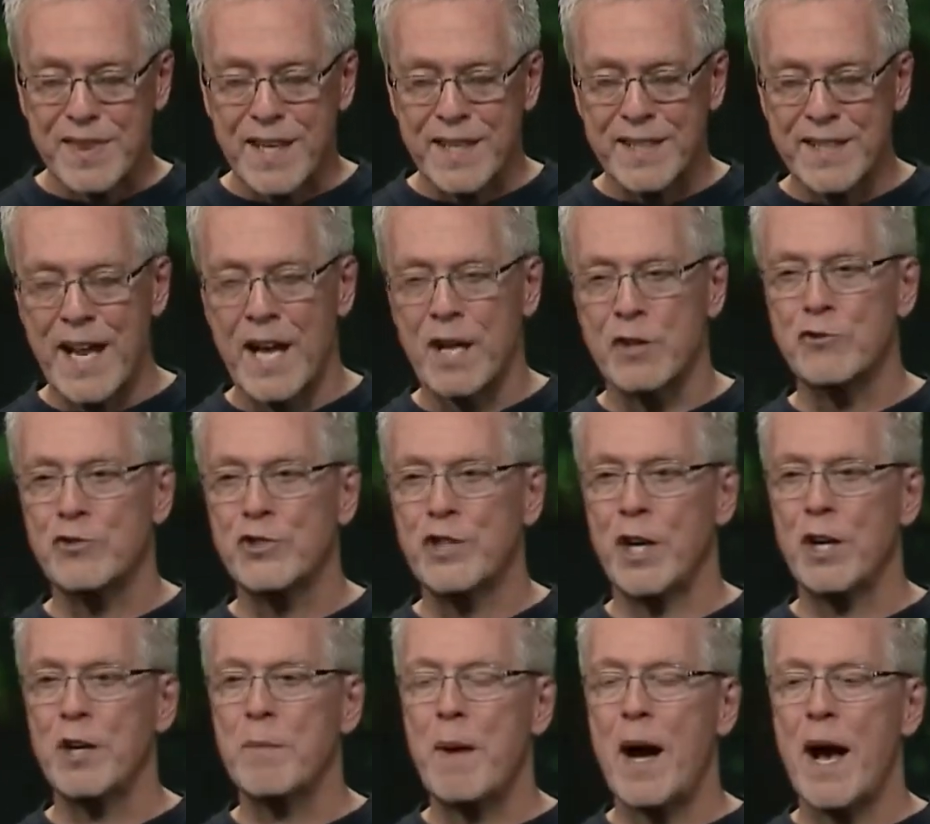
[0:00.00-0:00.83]
Now,
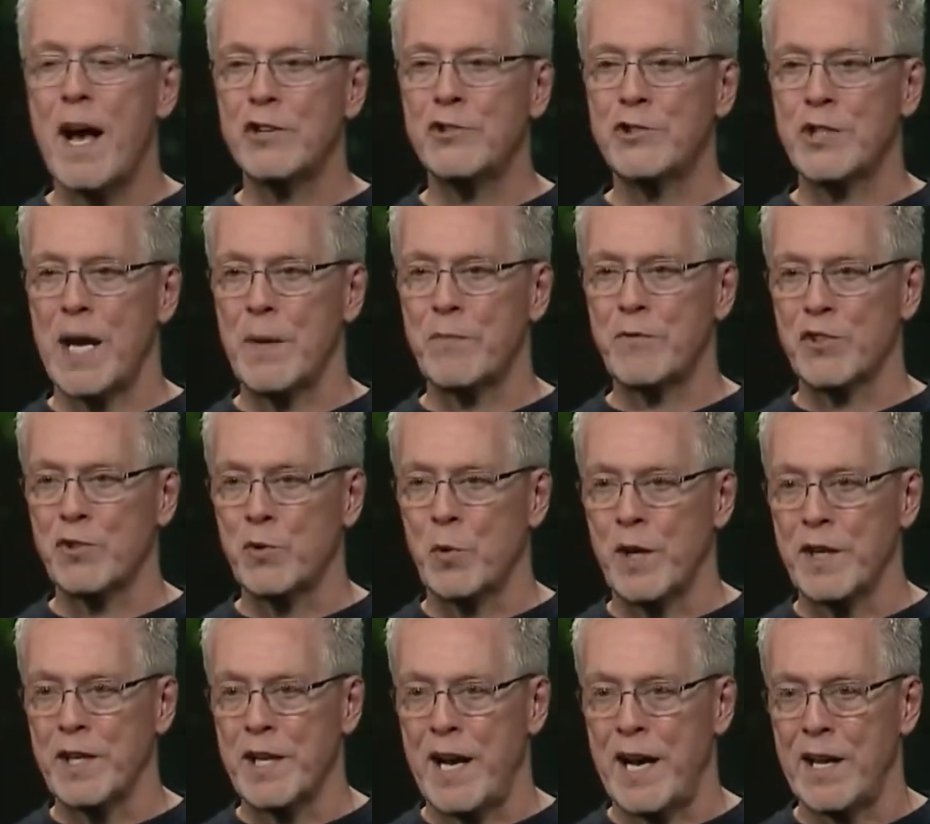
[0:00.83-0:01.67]
Jeremiah chapter
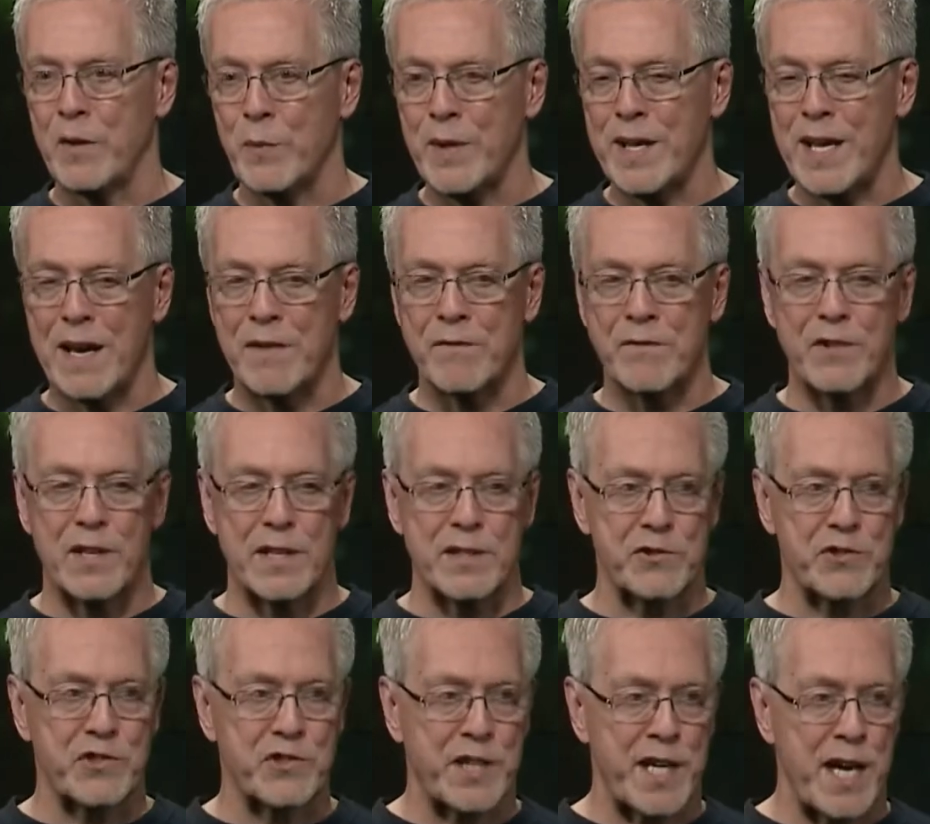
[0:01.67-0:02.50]
twenty-nine, we have
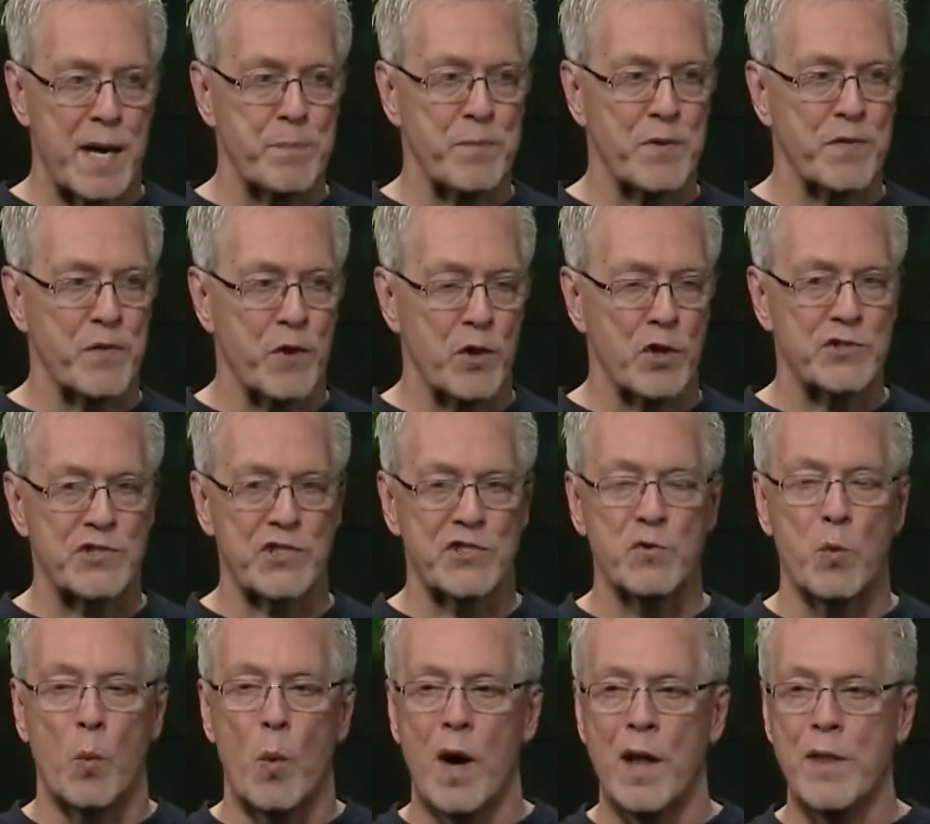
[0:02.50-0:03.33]
skipped verses
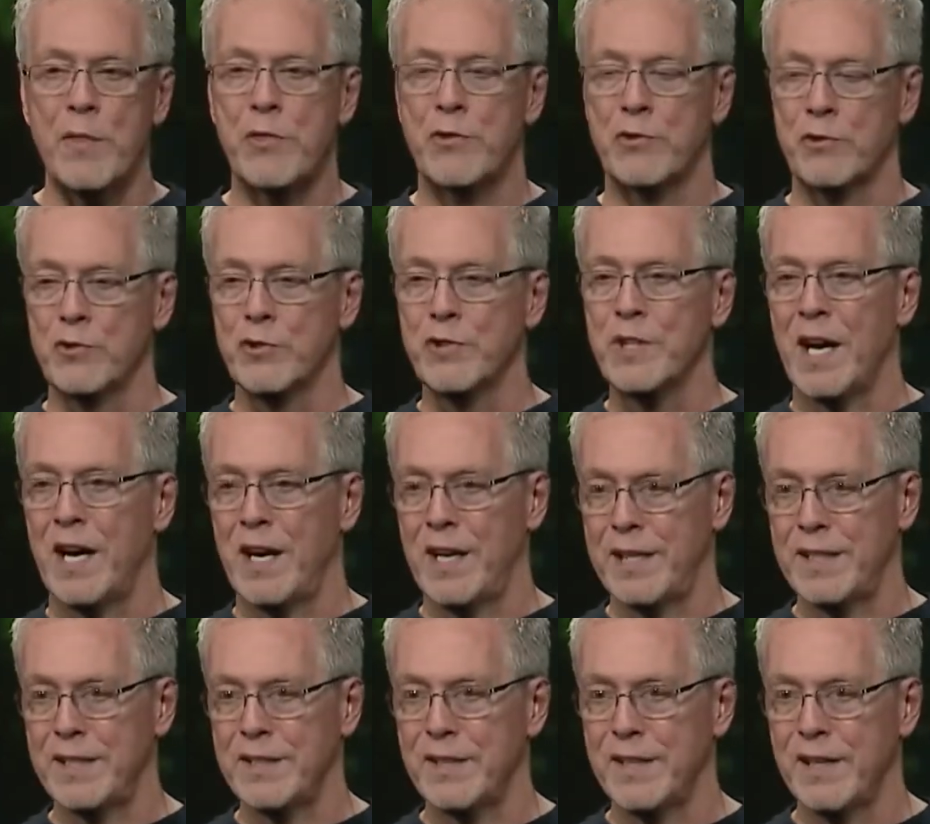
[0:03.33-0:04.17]
one through
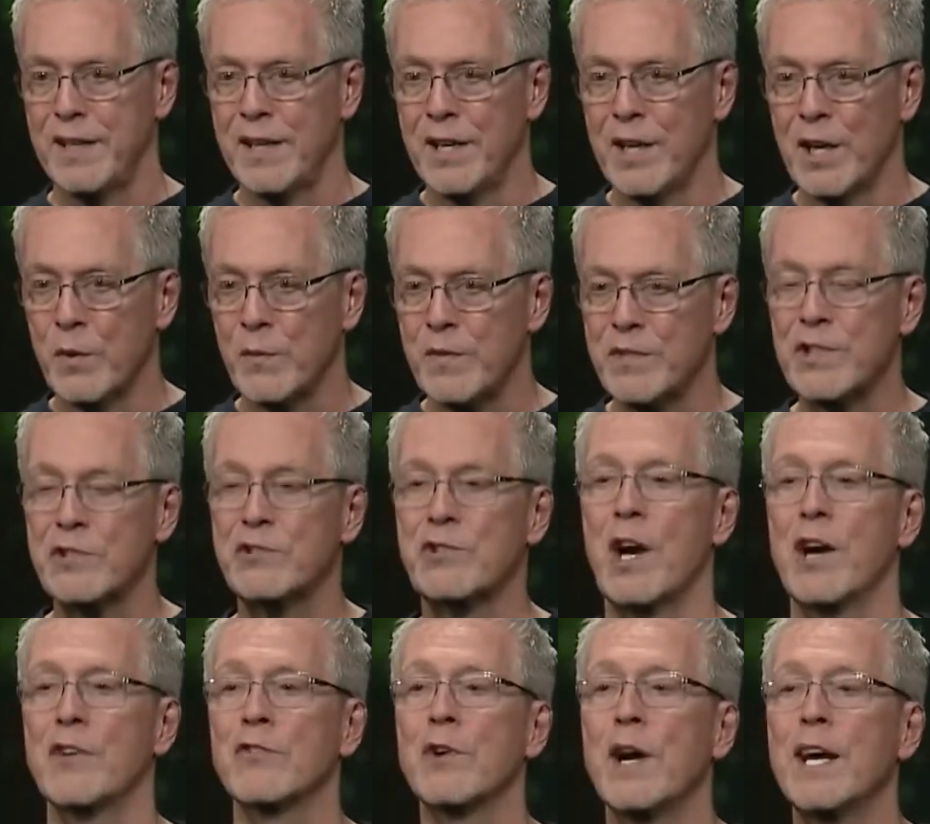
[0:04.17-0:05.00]
nine. We've just
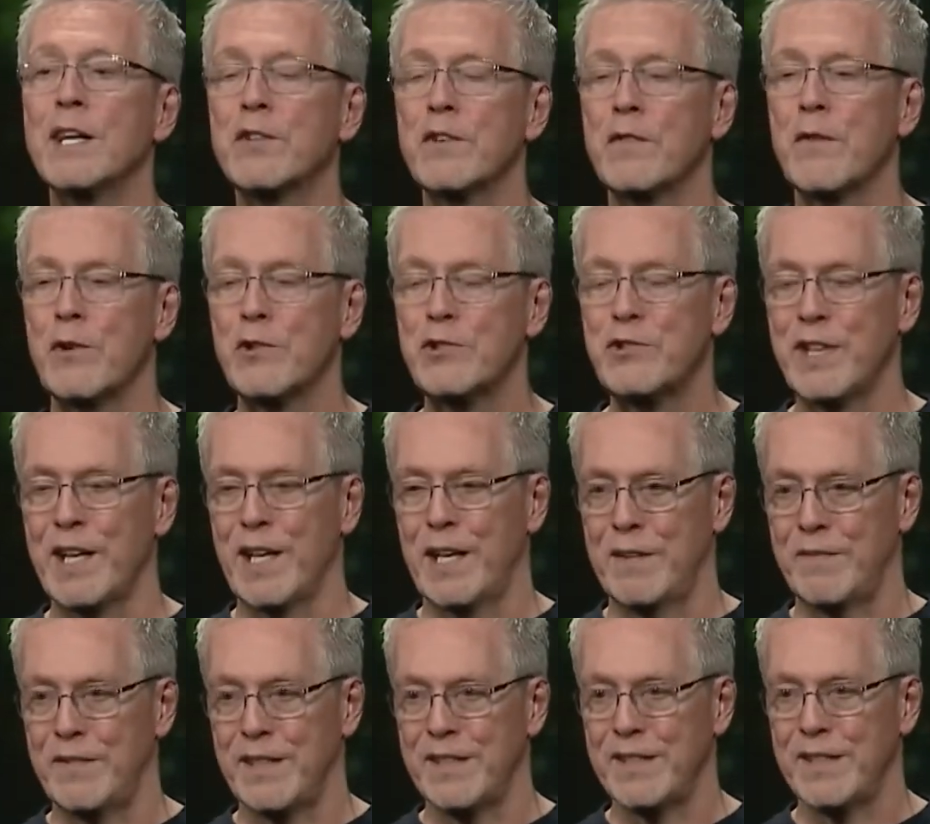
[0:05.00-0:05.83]
gone right to verse
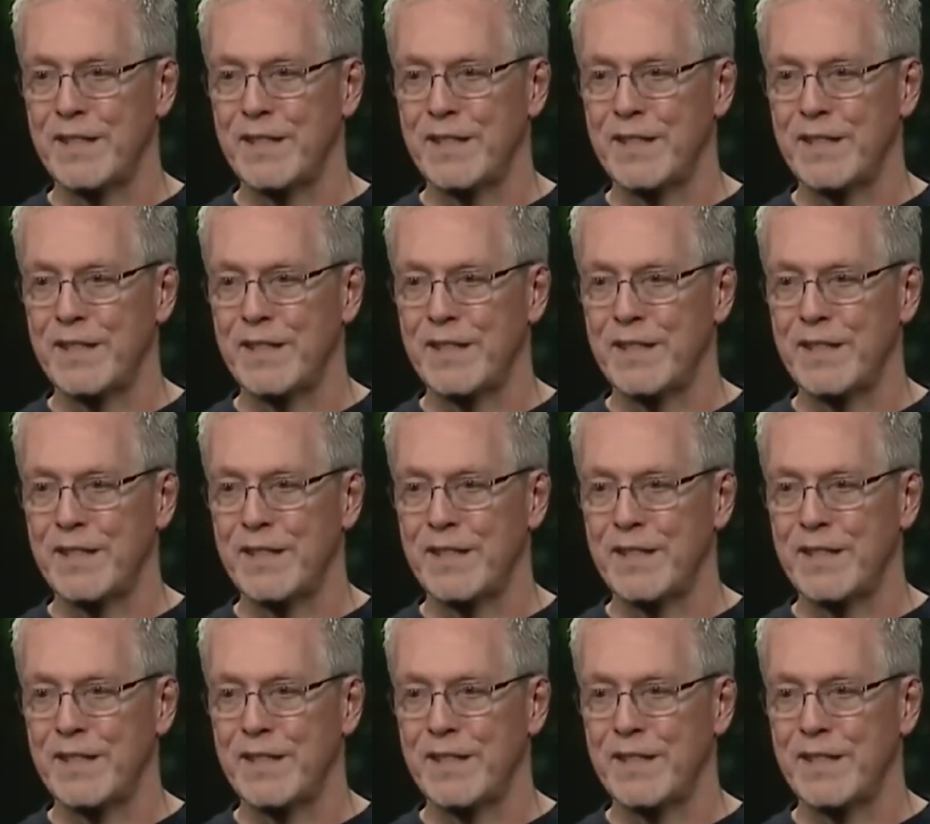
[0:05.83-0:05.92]
eleven.